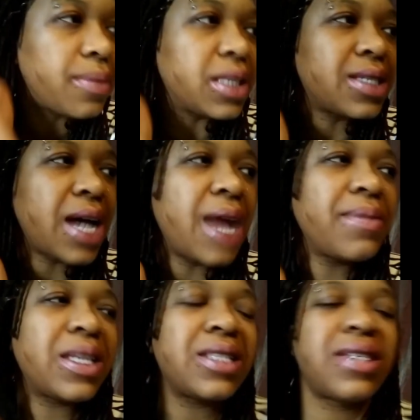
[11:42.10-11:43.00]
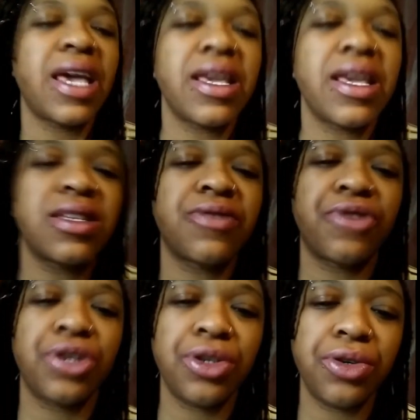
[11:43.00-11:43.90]
The time that it takes for
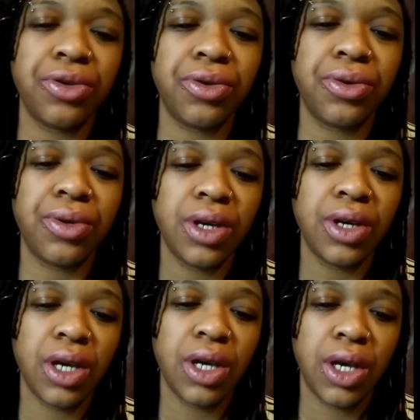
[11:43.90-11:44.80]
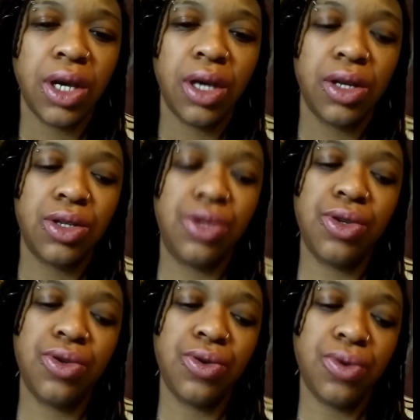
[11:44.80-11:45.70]
you
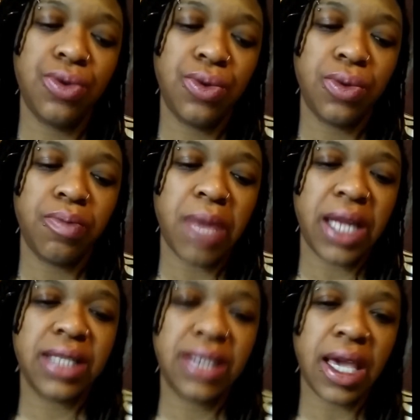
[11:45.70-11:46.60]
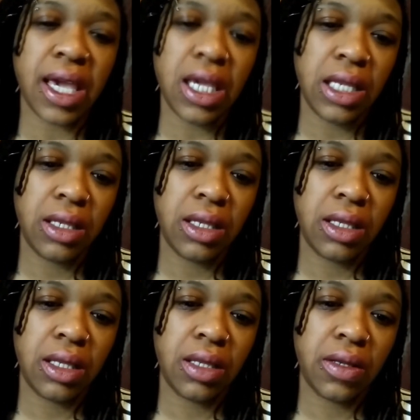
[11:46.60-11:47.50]
to meditate
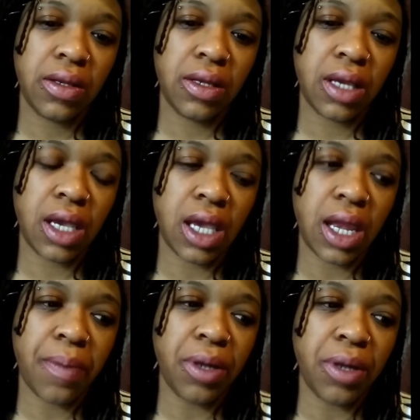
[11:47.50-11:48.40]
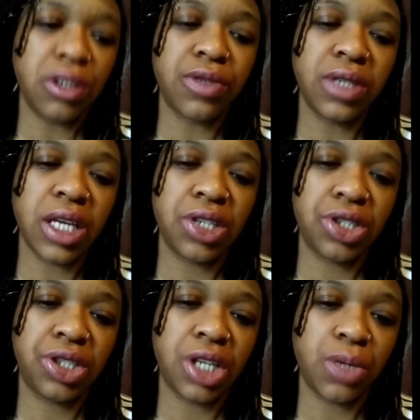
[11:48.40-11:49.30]
and build a
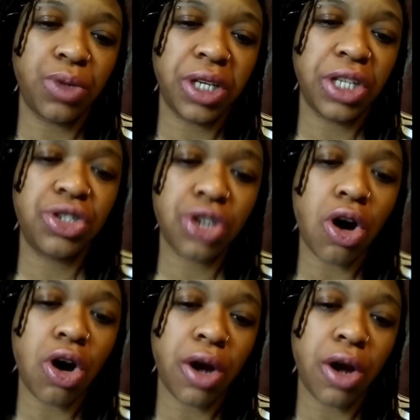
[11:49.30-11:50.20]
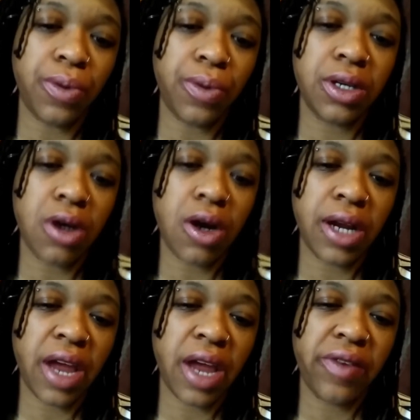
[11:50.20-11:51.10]
relationship with each card, one
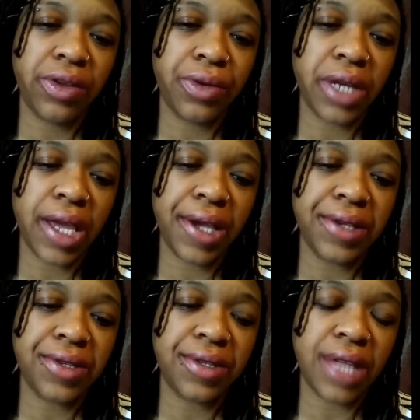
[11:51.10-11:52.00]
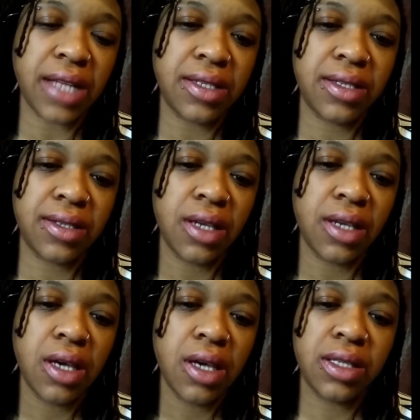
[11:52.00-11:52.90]
card every 3 days, that's
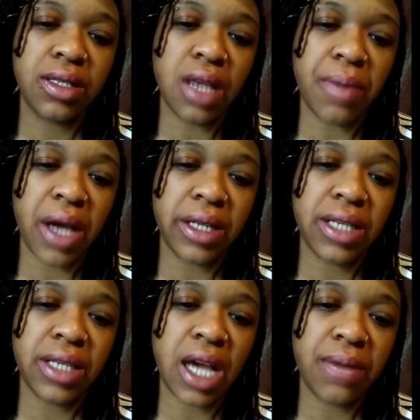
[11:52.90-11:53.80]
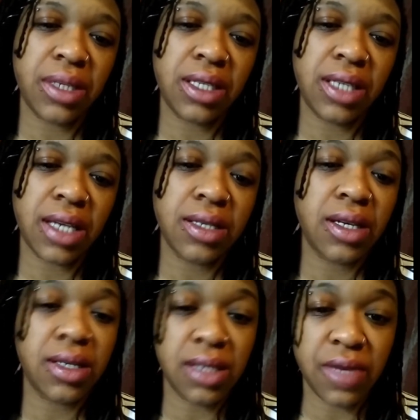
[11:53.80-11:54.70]
the amount of time that it takes to
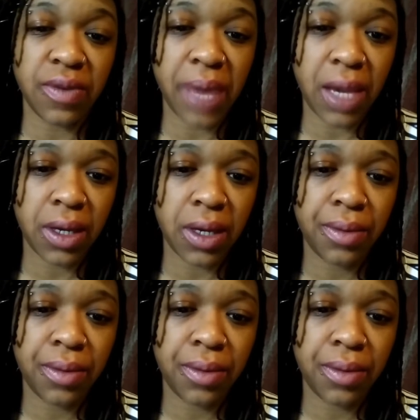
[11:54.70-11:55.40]
conceive a baby.